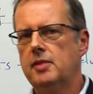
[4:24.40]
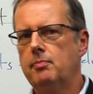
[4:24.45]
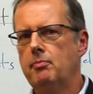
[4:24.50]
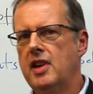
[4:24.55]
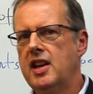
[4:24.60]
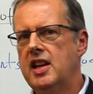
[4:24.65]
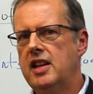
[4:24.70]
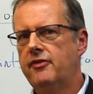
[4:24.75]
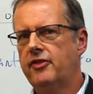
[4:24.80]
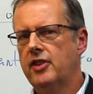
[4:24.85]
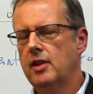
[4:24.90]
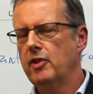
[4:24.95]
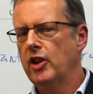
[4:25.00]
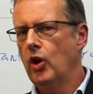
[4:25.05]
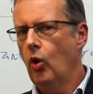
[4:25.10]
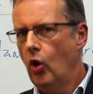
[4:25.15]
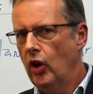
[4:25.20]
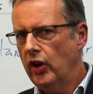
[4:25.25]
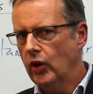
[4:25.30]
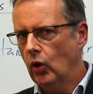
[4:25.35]
was made from
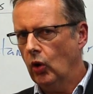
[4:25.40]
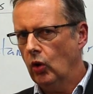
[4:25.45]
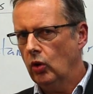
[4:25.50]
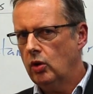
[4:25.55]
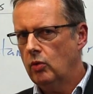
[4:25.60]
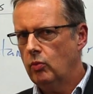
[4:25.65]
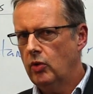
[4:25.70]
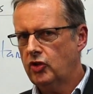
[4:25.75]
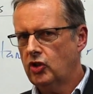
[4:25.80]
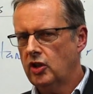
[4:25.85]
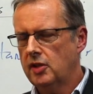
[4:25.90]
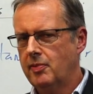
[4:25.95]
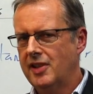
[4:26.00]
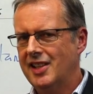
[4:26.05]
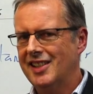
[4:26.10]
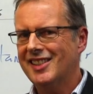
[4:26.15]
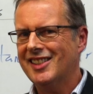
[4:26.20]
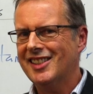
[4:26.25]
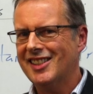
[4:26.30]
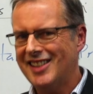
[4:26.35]
an oil which has
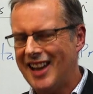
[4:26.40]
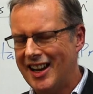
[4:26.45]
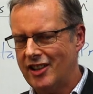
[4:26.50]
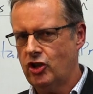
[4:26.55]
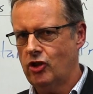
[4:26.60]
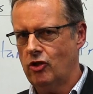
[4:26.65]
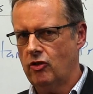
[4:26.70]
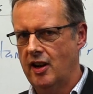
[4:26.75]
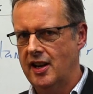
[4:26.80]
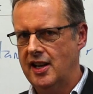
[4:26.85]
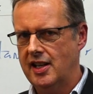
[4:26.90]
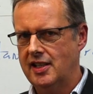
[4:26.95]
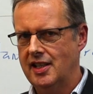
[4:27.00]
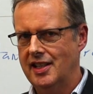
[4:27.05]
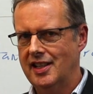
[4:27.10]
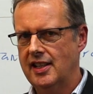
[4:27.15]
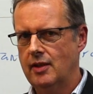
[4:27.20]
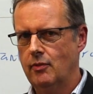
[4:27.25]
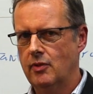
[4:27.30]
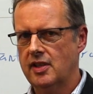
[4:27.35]
been
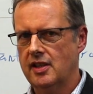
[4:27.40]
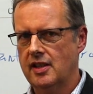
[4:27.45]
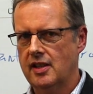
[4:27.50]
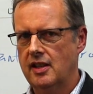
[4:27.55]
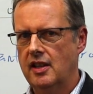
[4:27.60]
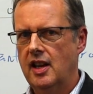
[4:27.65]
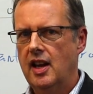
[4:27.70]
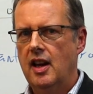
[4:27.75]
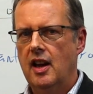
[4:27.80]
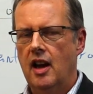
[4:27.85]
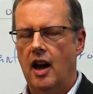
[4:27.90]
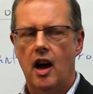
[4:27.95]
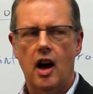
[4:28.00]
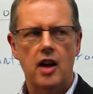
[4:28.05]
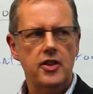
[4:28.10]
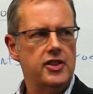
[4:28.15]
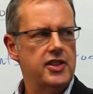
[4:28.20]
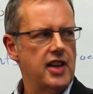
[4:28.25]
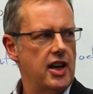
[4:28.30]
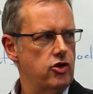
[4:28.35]
saturated. It was an
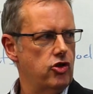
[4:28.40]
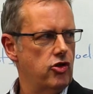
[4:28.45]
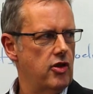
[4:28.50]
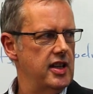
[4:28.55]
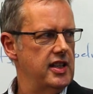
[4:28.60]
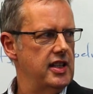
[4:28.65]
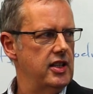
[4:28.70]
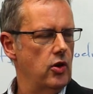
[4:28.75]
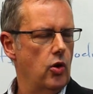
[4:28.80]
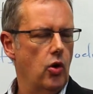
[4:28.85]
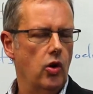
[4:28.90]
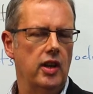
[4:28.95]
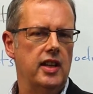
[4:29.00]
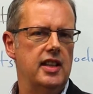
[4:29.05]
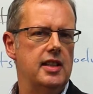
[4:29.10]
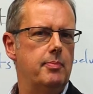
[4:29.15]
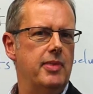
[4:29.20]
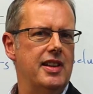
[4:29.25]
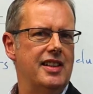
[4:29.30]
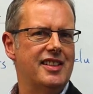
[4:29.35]
unsaturated oil and
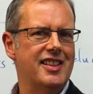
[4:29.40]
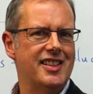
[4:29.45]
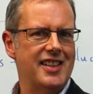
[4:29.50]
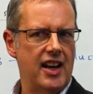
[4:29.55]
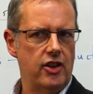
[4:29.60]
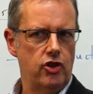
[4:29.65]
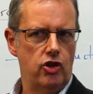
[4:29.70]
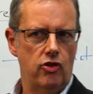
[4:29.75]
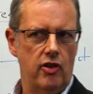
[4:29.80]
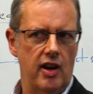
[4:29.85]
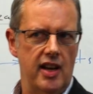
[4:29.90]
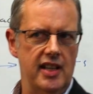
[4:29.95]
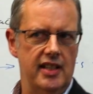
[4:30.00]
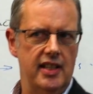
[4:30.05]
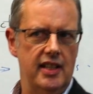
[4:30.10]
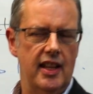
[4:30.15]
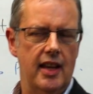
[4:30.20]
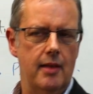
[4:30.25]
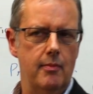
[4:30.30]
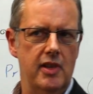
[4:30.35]
it's been
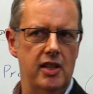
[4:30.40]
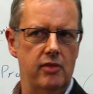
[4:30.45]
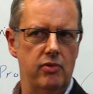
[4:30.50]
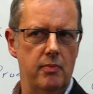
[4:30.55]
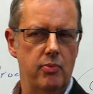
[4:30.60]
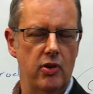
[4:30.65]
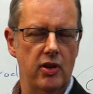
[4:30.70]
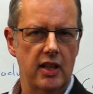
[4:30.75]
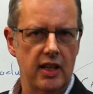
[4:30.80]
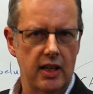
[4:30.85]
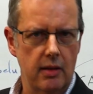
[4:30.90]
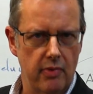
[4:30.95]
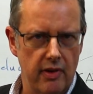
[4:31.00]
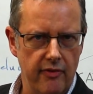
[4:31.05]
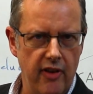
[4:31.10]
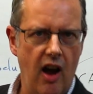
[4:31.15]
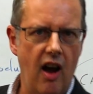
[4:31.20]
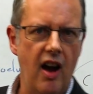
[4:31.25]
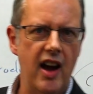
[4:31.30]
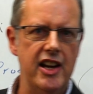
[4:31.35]
saturated. That means we put a little bit
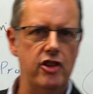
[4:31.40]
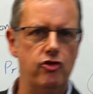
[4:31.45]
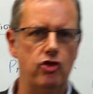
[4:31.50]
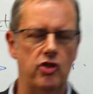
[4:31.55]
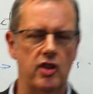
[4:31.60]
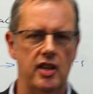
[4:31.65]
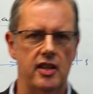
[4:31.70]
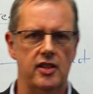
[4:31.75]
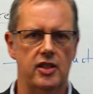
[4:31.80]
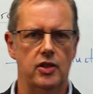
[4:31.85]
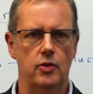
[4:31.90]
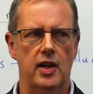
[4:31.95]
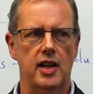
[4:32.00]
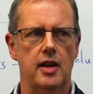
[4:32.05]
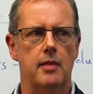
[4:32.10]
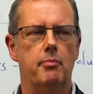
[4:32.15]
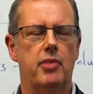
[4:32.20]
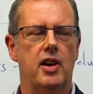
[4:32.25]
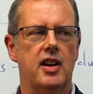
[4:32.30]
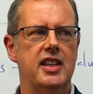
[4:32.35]
of hydrogen into
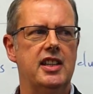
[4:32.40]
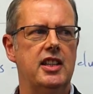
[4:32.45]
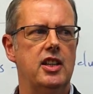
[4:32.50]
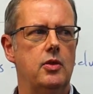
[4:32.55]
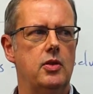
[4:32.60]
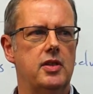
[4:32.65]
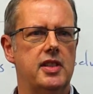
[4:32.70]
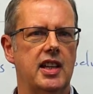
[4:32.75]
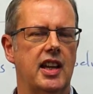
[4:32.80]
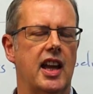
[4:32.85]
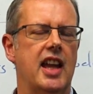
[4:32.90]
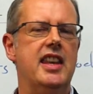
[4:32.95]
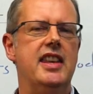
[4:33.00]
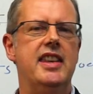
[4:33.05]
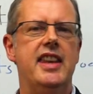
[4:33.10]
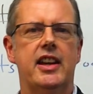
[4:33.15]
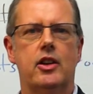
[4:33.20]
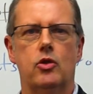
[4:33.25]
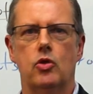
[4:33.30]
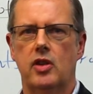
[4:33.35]
it by using a
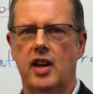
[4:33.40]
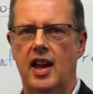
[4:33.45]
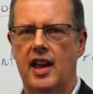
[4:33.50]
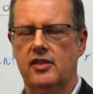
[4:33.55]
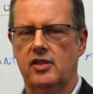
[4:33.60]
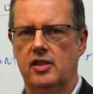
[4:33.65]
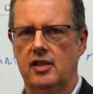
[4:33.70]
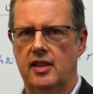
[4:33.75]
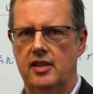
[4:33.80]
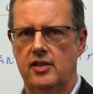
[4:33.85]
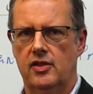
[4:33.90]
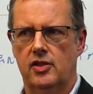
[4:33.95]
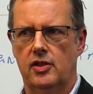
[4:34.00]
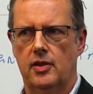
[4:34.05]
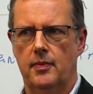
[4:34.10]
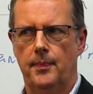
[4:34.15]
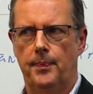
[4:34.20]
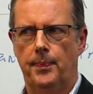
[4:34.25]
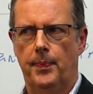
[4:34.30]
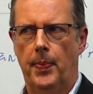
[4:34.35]
nickel
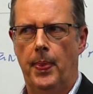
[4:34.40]
catalyst.